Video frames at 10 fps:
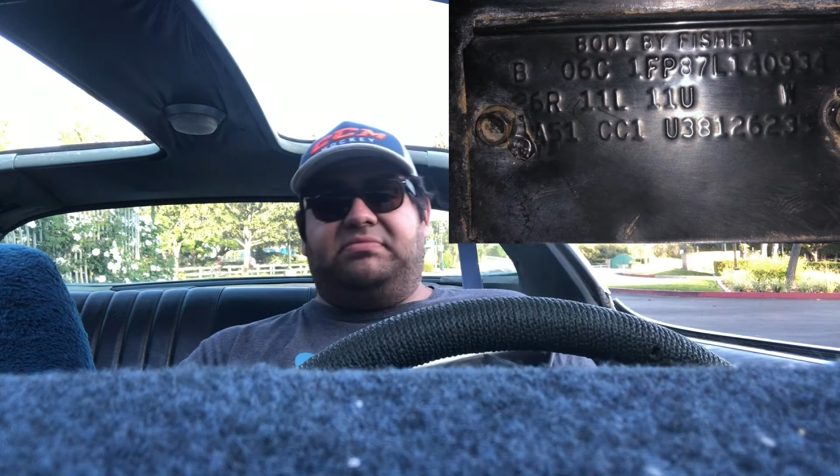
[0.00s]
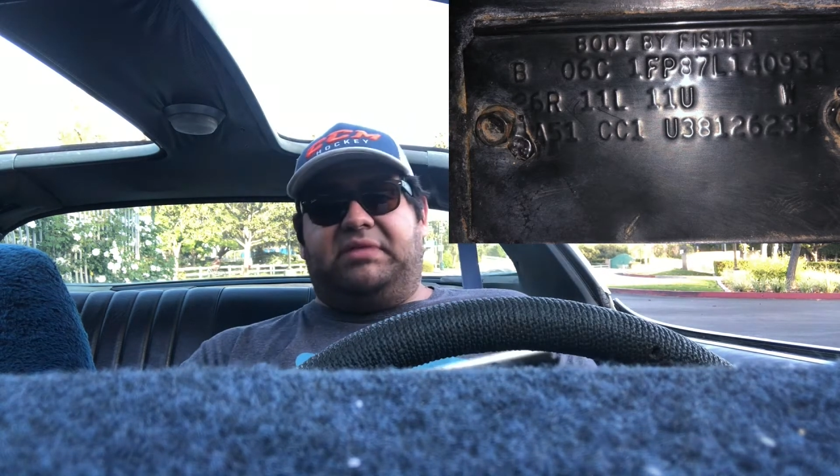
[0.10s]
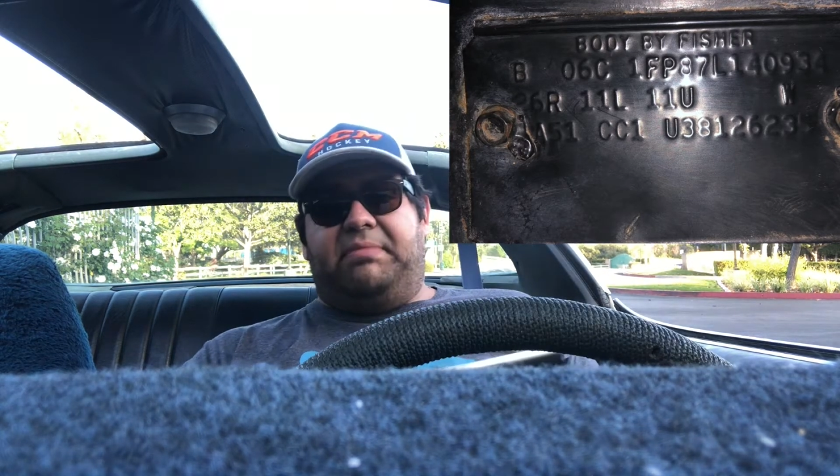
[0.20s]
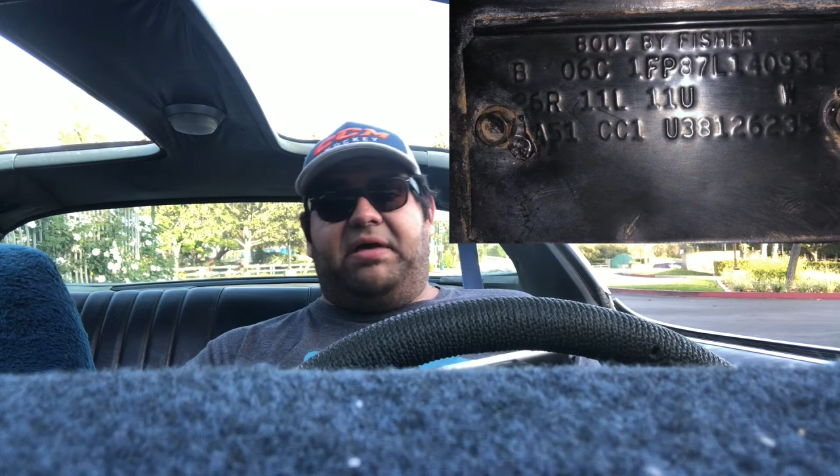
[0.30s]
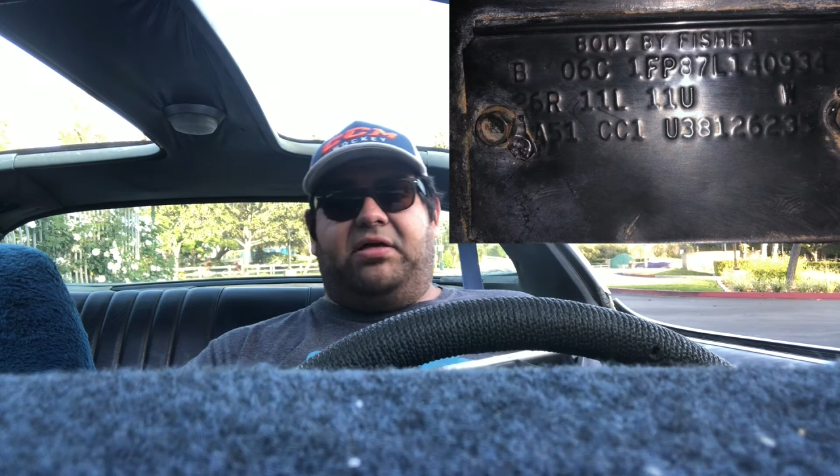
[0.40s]

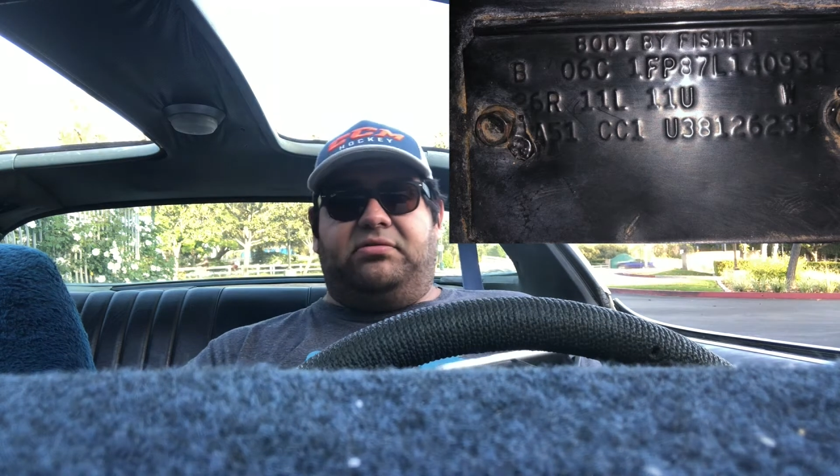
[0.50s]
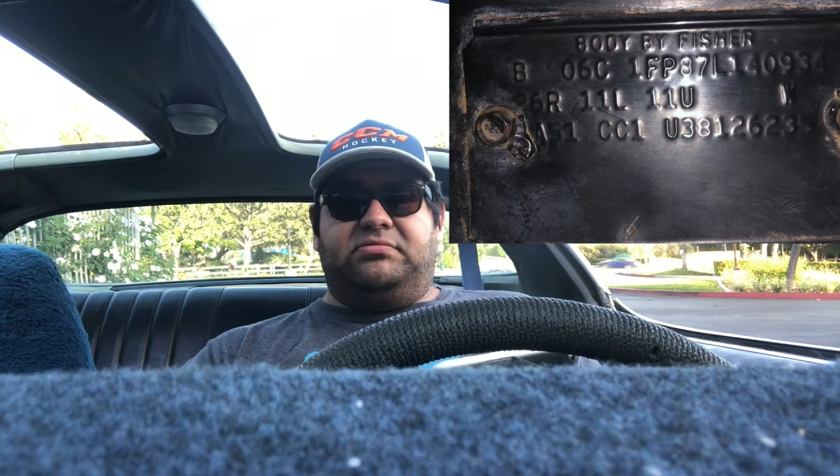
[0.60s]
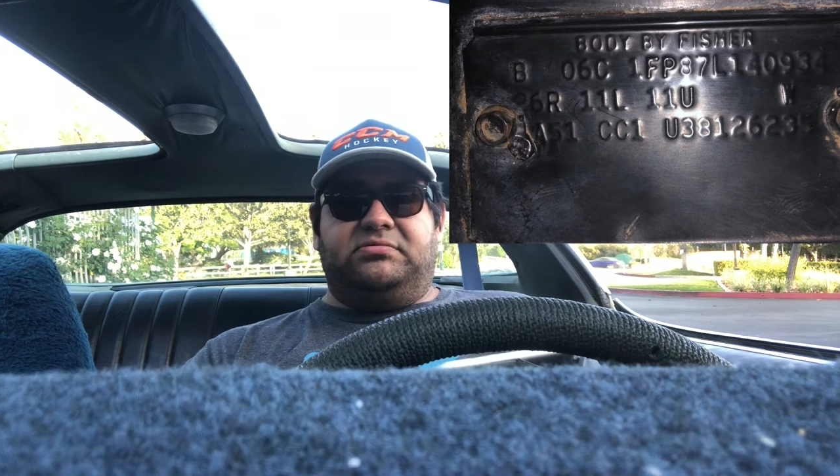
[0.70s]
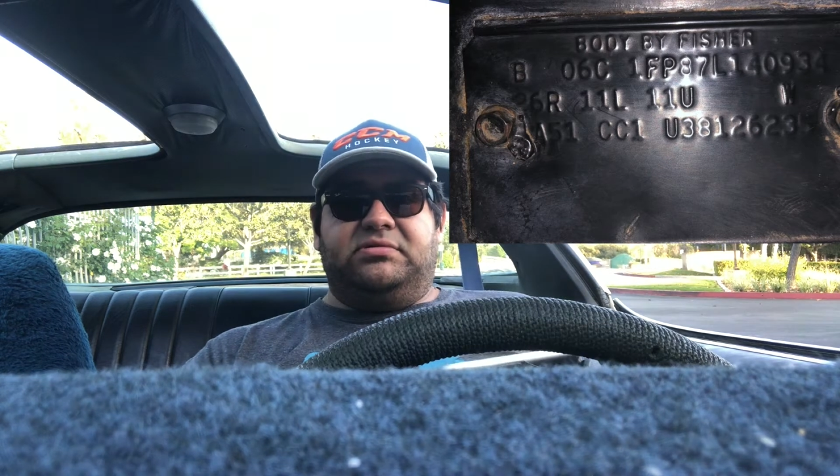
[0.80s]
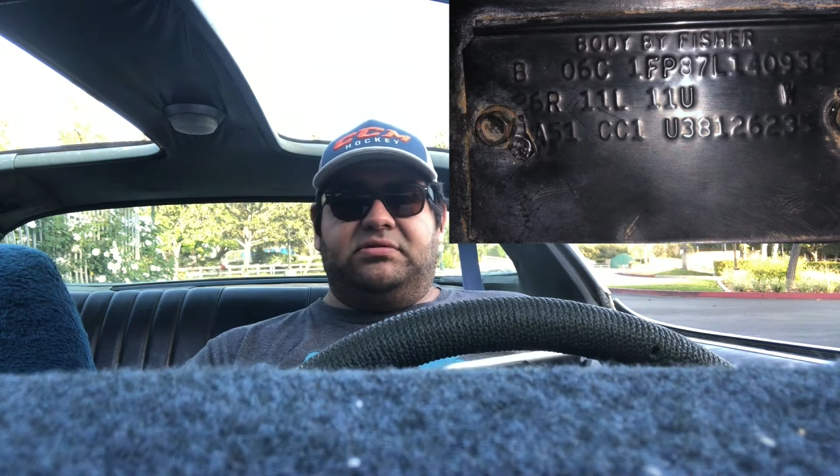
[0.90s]
ML.
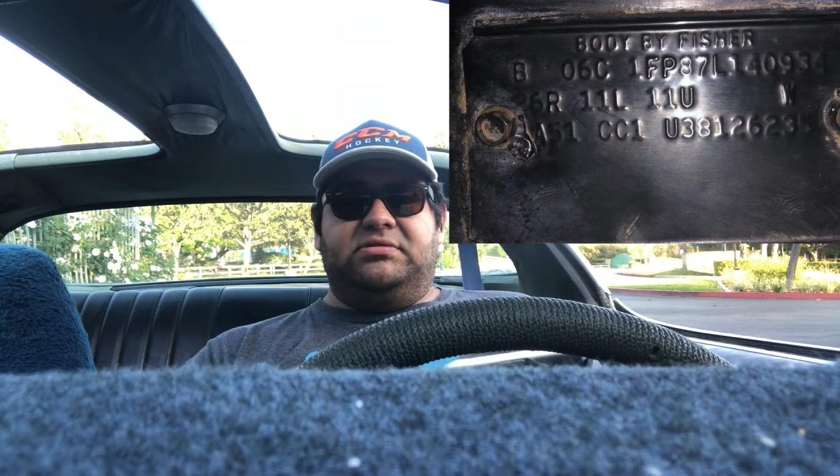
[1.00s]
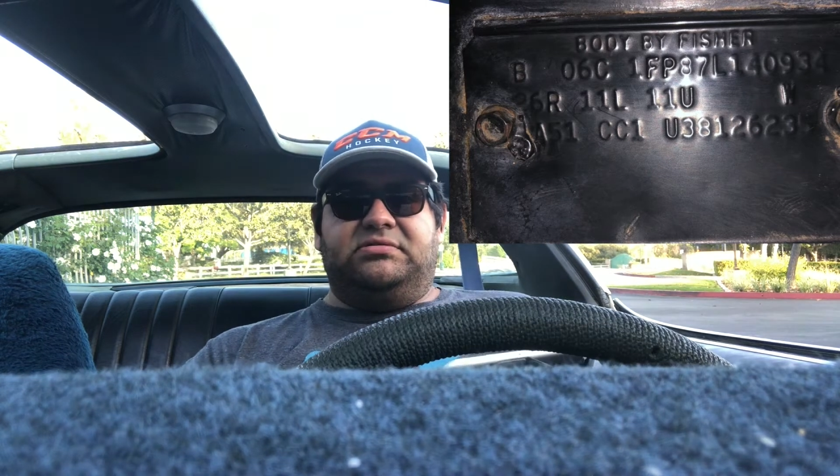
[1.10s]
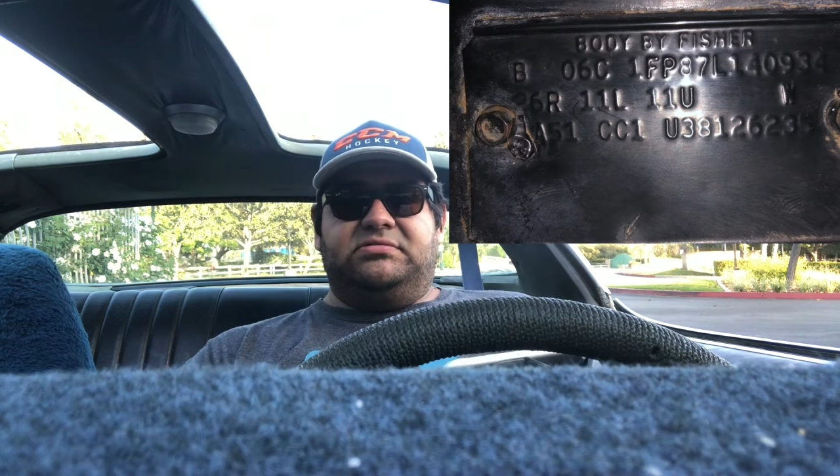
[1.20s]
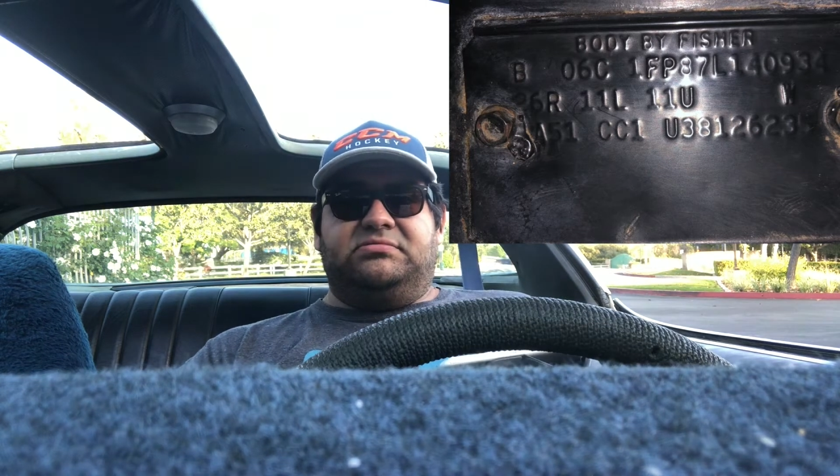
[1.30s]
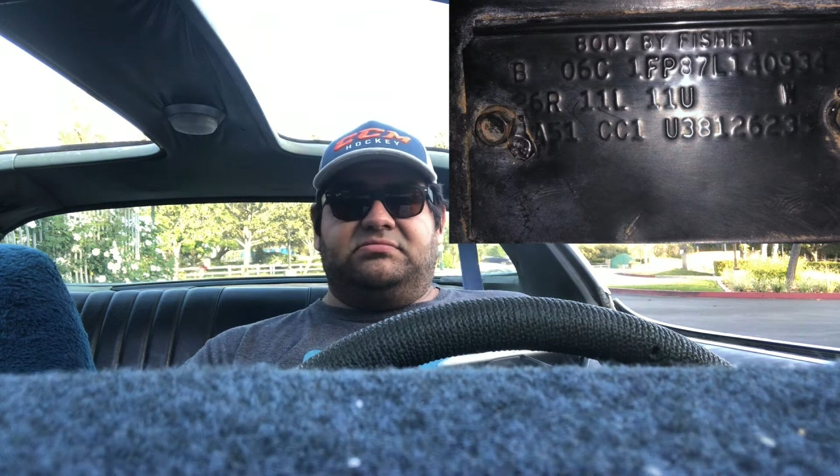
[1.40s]

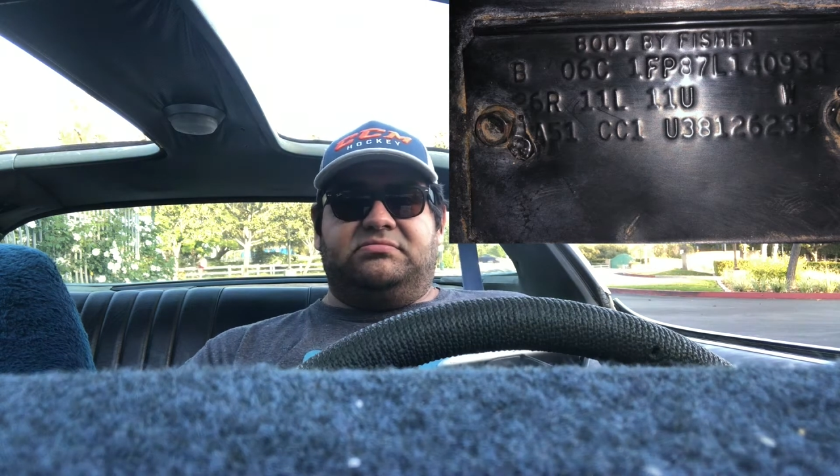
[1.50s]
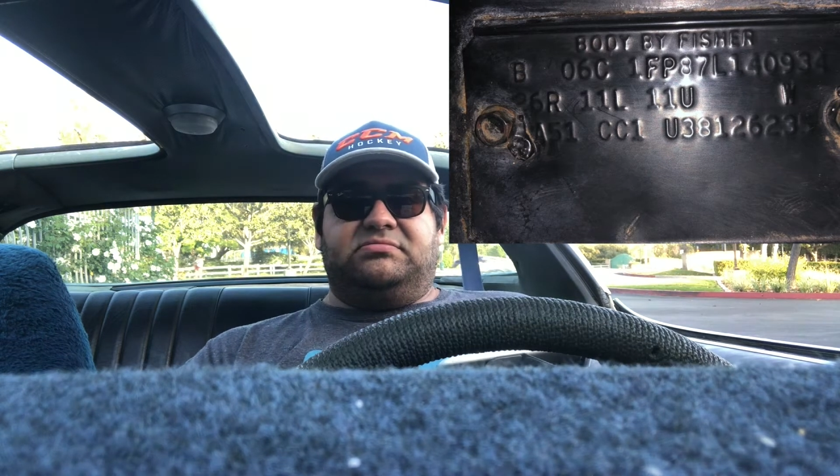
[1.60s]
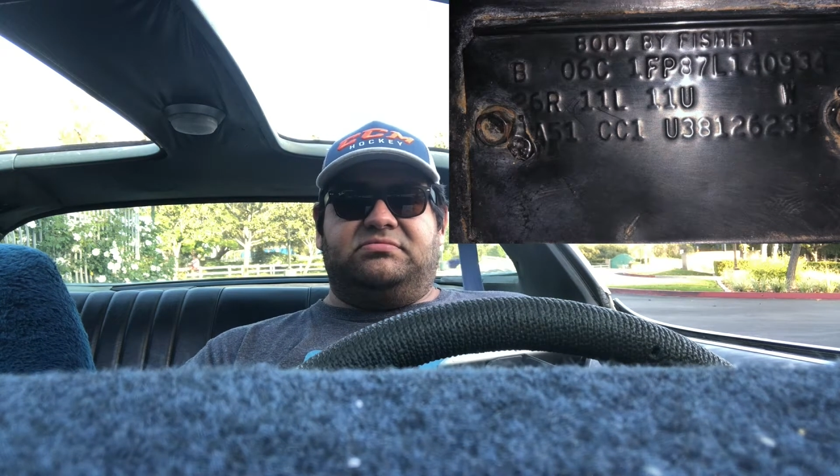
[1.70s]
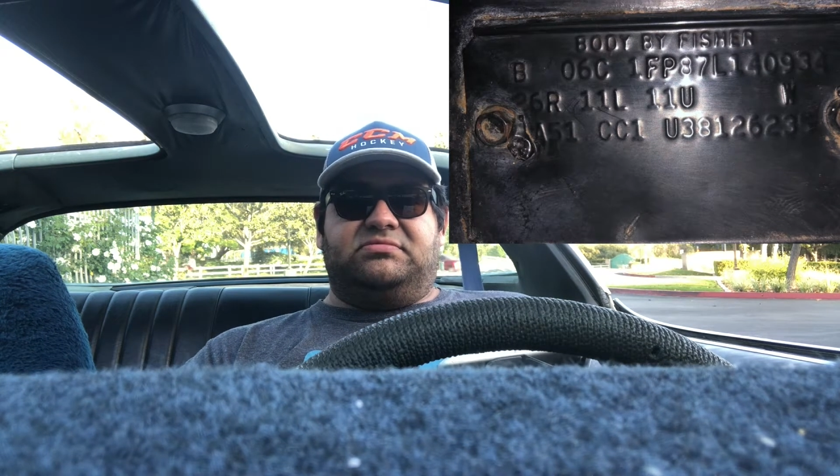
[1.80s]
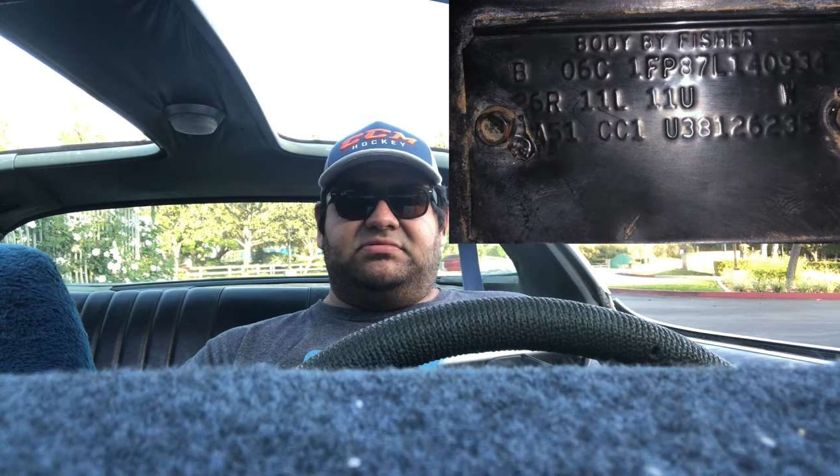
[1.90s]

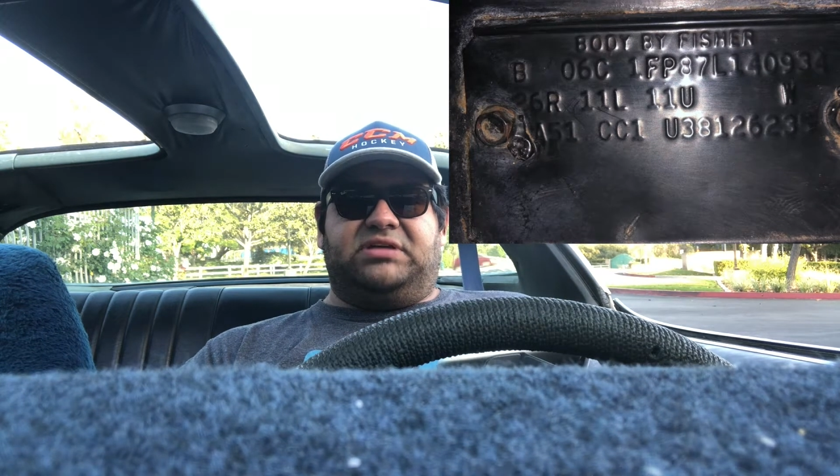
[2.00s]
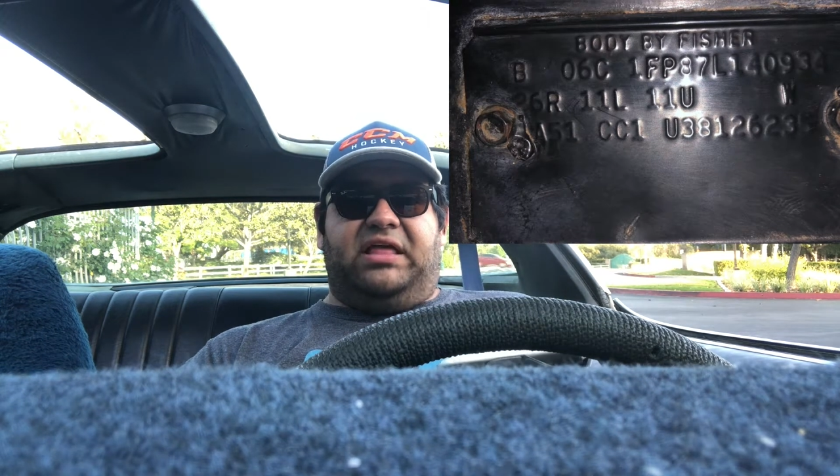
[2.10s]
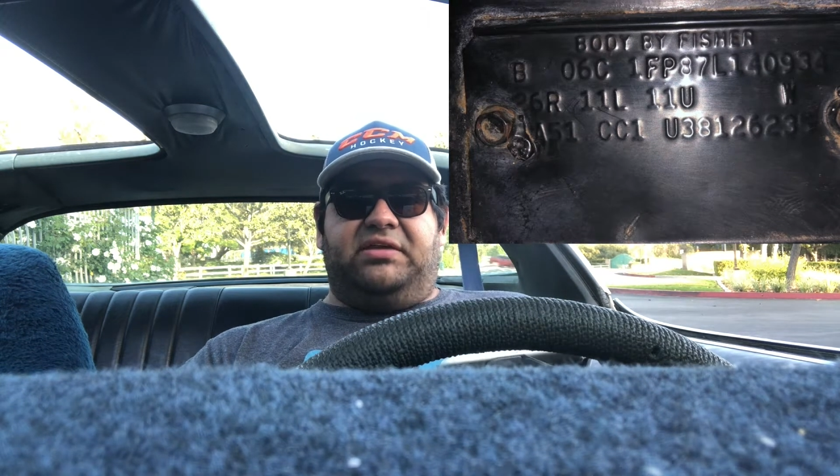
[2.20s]
I